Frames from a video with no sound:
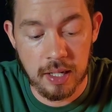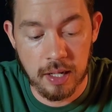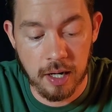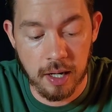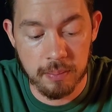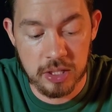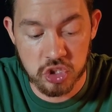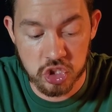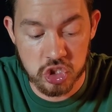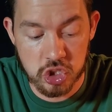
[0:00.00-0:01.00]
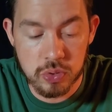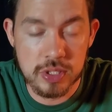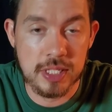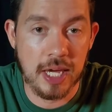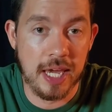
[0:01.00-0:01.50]
and just
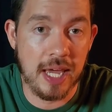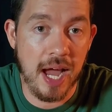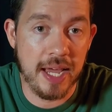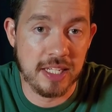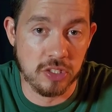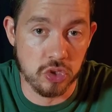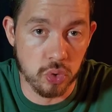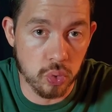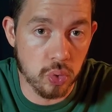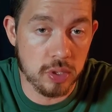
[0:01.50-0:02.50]
using AI as a tool,